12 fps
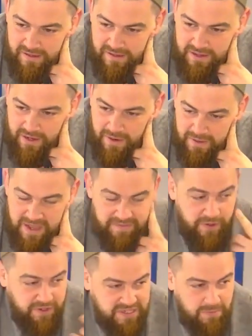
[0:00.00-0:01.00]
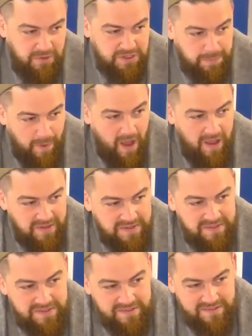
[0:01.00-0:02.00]
You know, if you're someone's
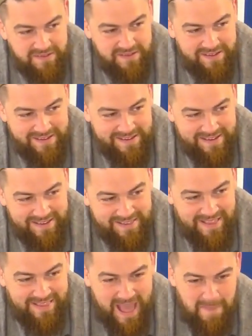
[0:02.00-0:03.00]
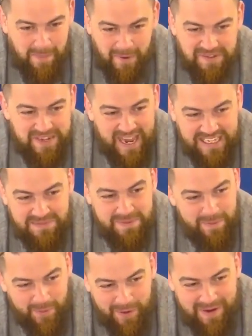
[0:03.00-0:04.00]
boss, then that person has to
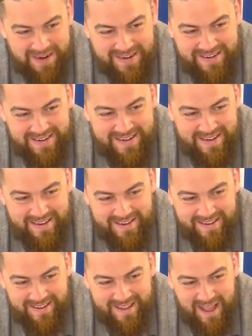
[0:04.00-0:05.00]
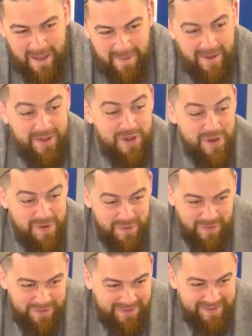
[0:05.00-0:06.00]
be worried about
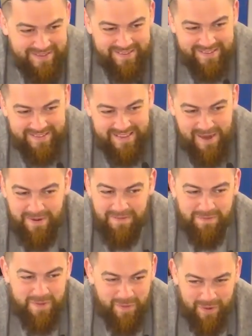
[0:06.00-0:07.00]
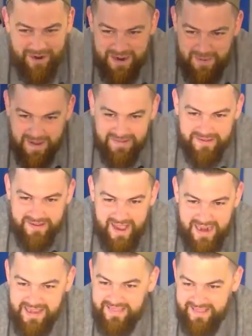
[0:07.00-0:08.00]
you. They don't have to be worried about
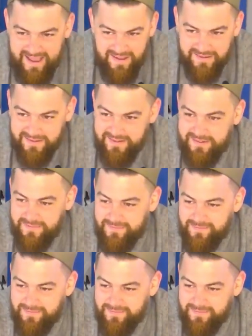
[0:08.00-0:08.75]
anything else.